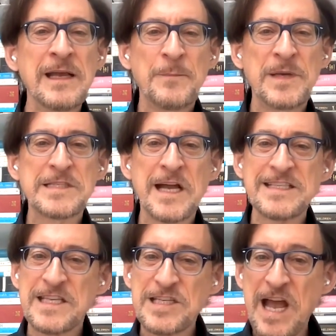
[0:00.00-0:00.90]
Besides
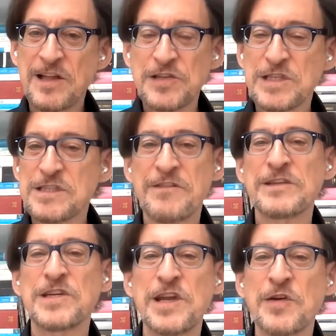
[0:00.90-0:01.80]
the challenges of
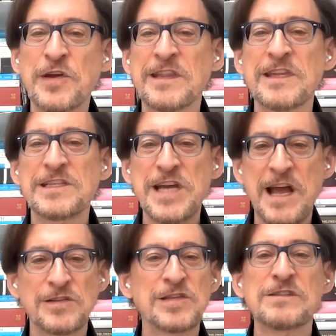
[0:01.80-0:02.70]
engineering and the
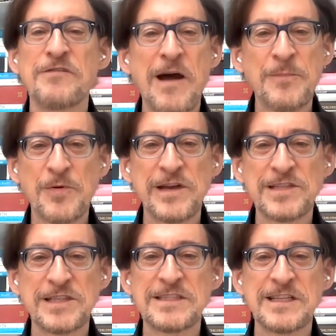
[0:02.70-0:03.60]
challenges of
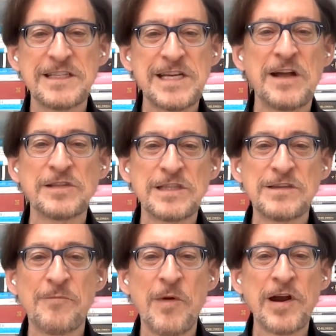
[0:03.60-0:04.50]
operations and the challenges of
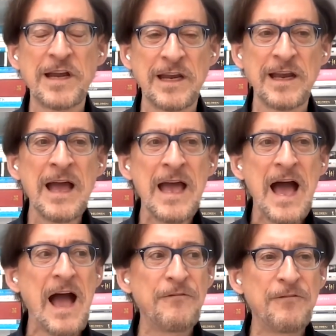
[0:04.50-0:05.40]
marketing,
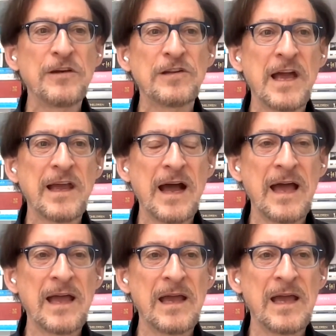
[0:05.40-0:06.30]
I feel like
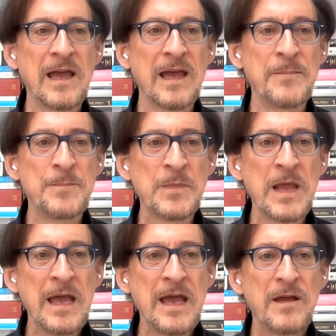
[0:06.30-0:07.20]
I am,
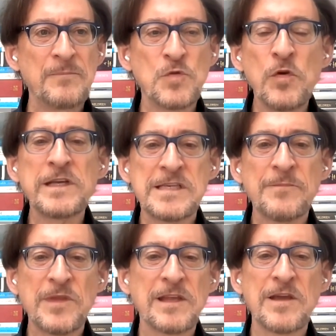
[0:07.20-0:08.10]
am doing
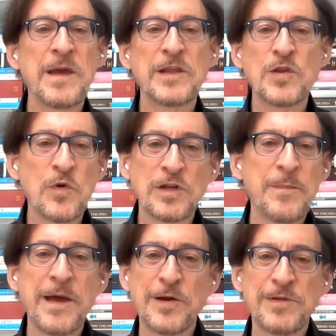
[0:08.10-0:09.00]
something to make the world a
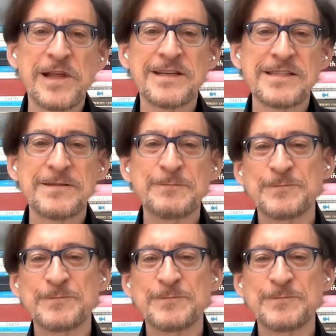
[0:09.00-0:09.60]
better place.